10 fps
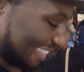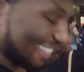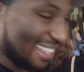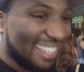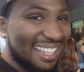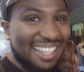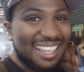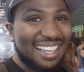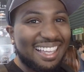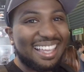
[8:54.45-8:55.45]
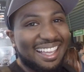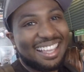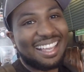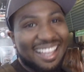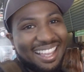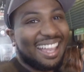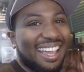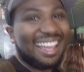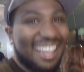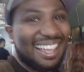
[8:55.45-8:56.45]
trying to rationalize, why
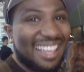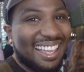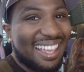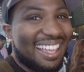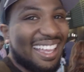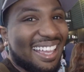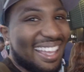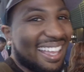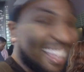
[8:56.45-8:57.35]
don't you like cheese?